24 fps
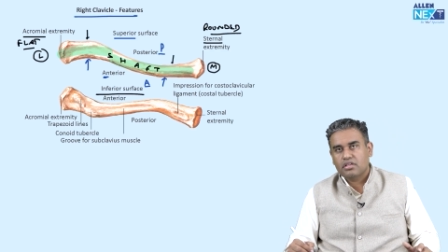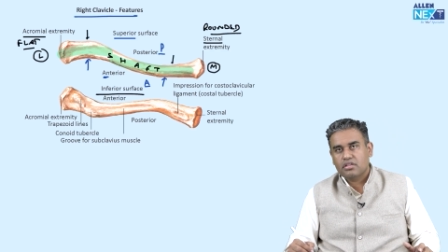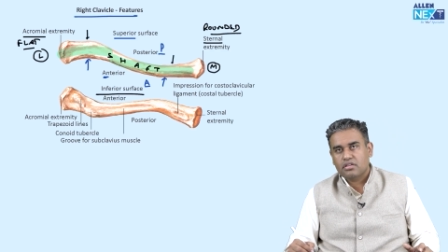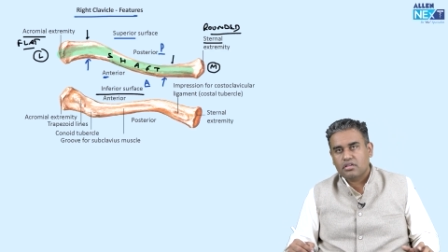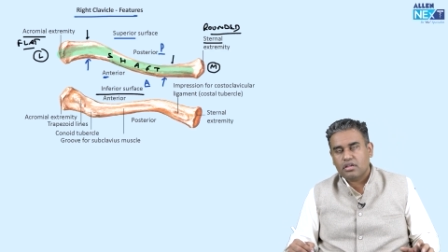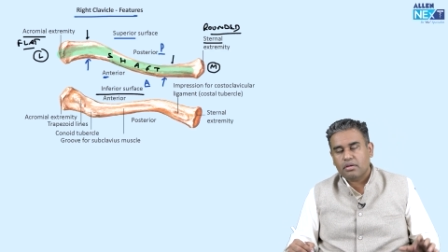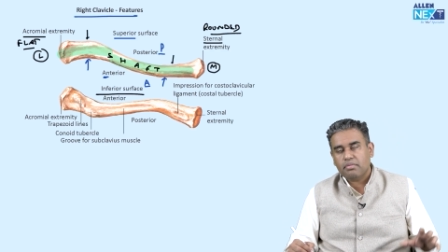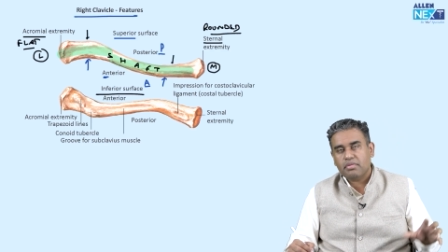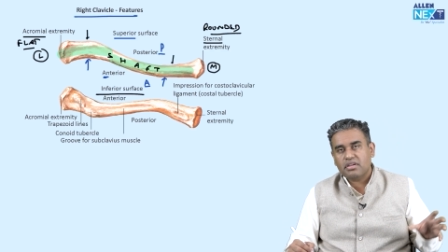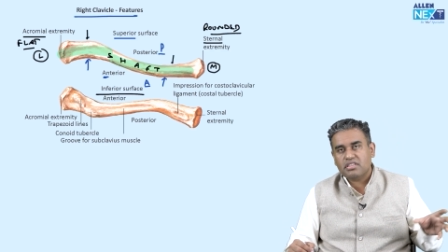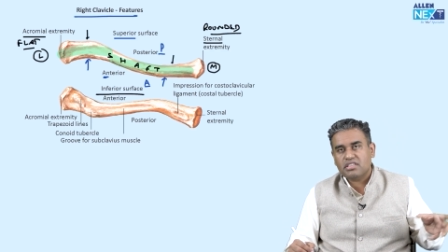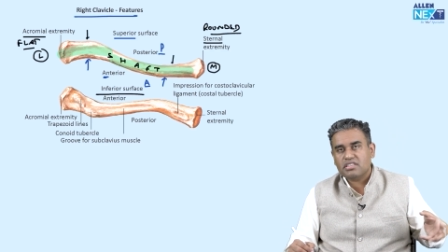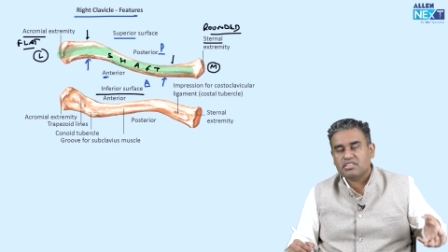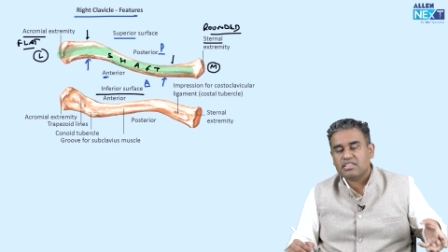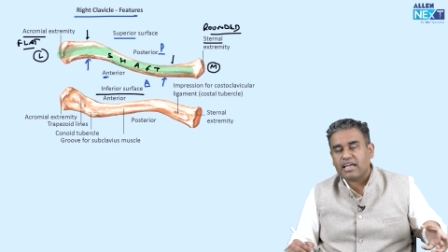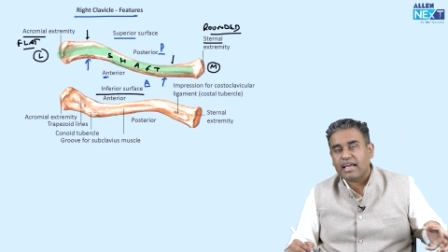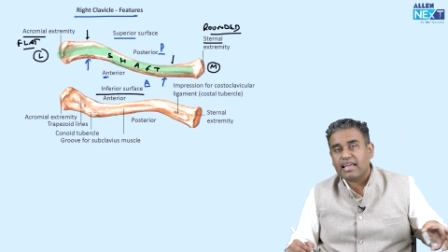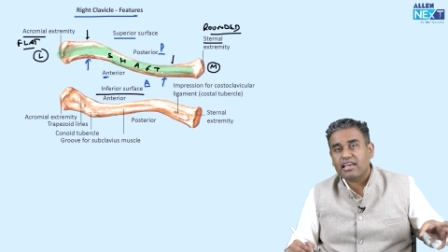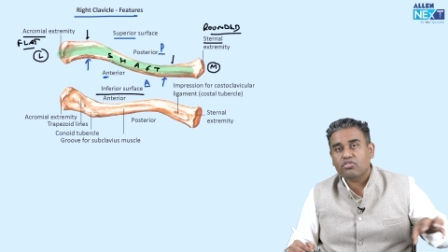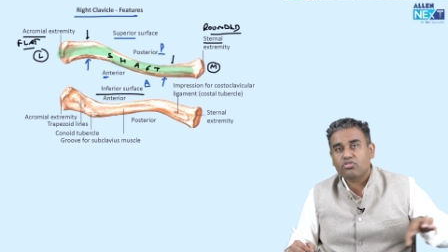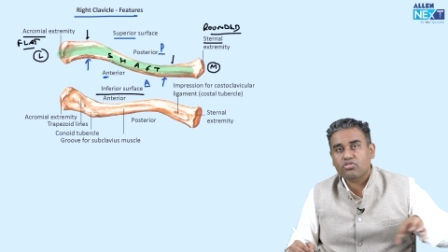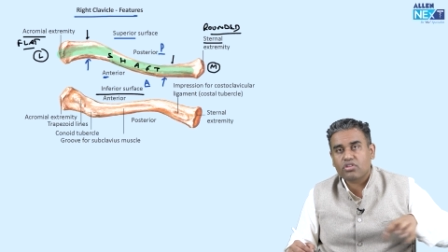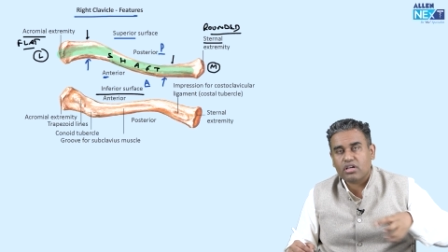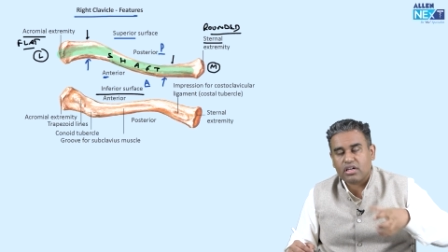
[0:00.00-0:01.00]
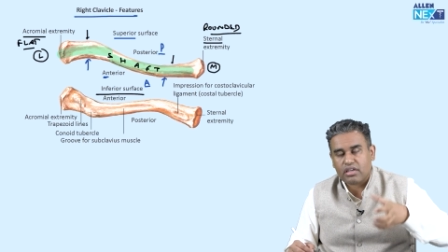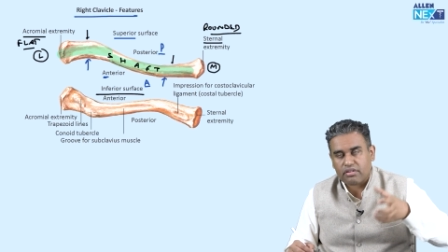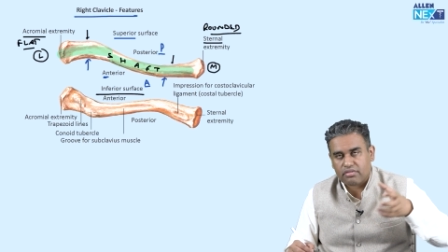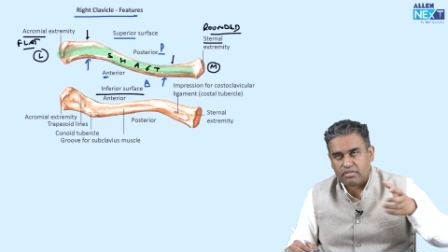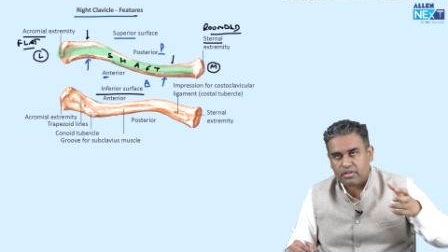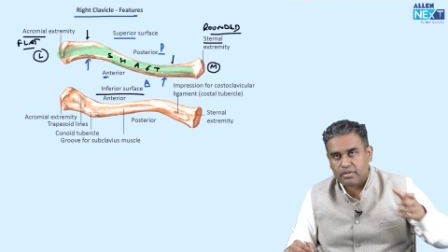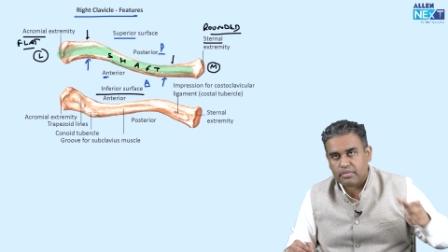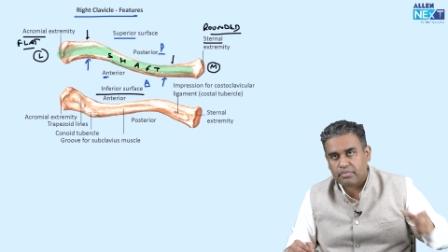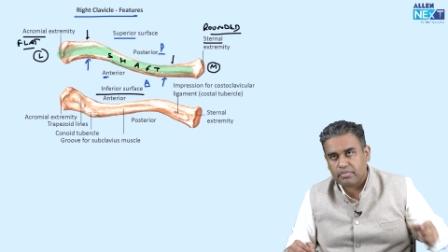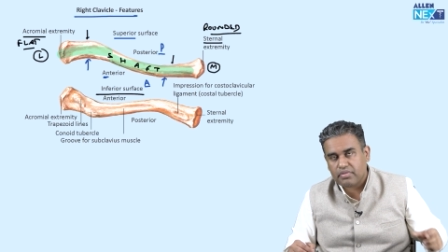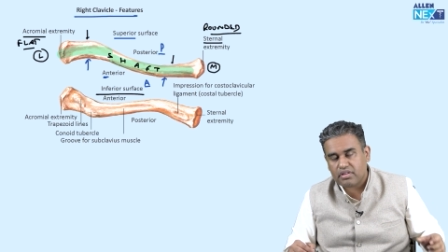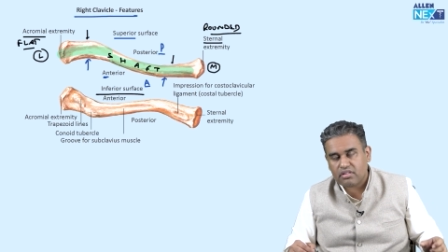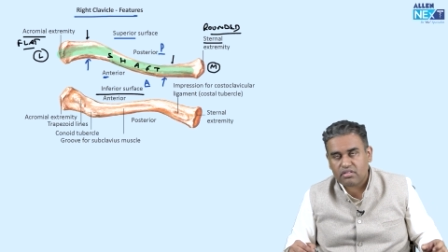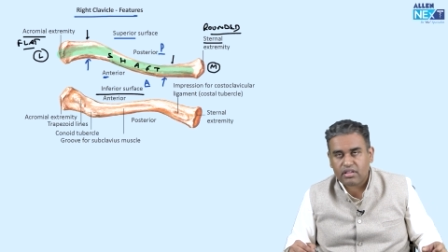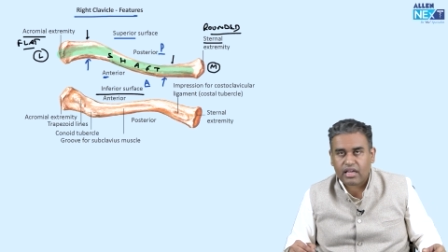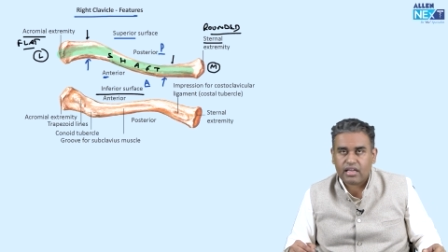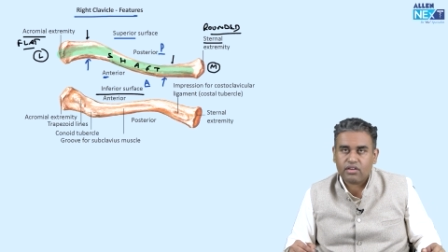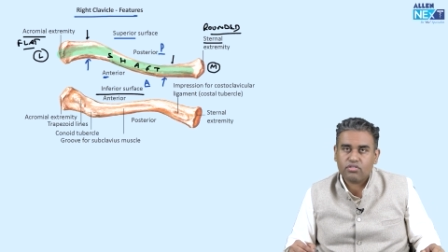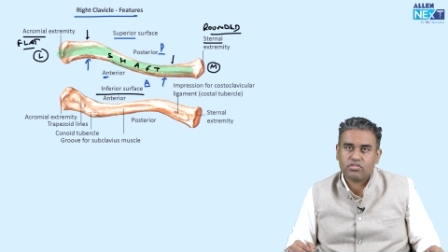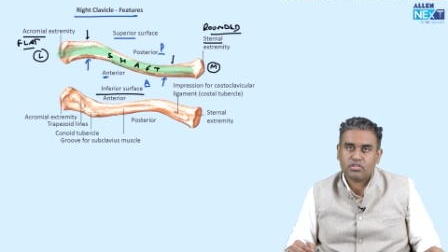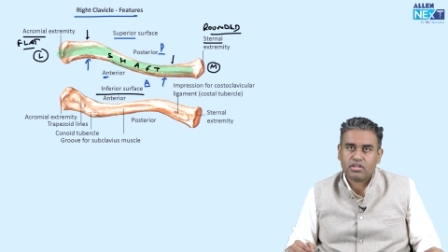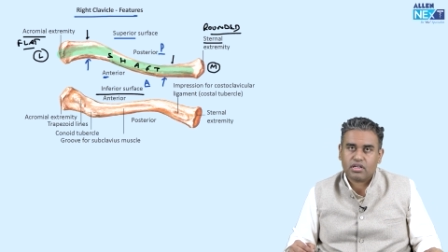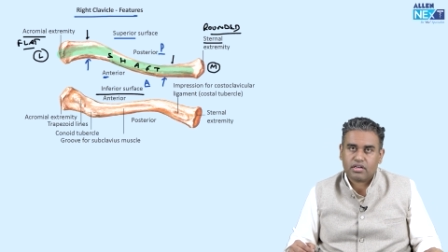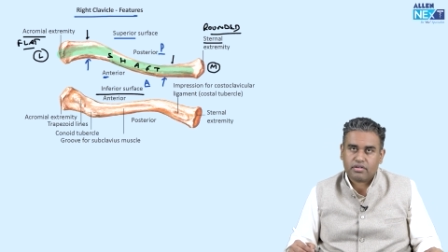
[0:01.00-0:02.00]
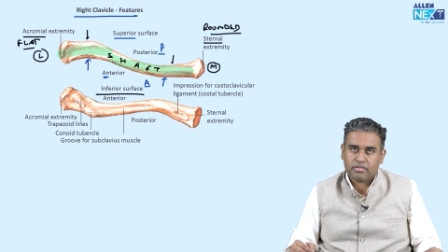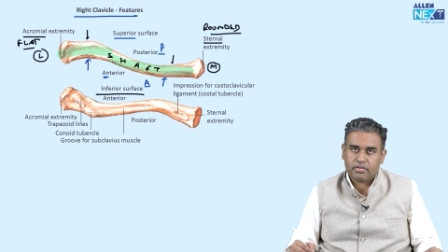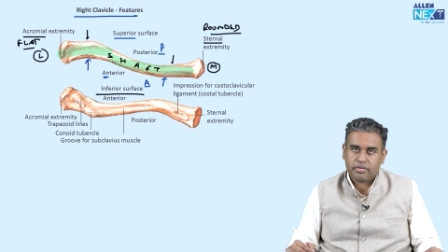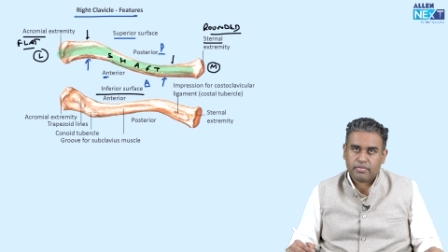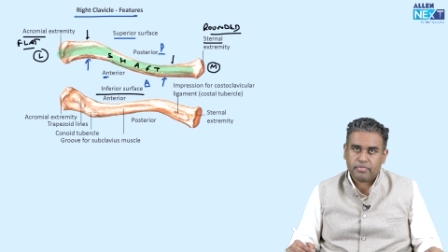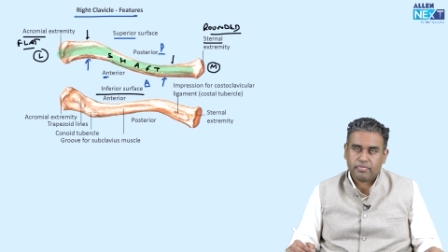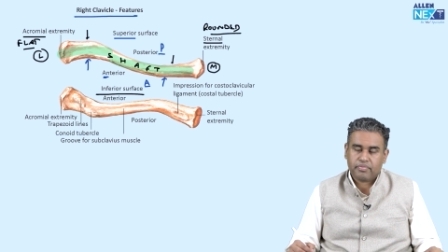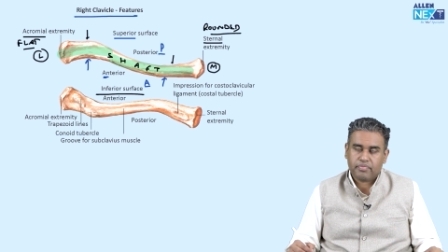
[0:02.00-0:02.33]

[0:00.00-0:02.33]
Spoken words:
Remember, it's a sinus curve. The sinus curve.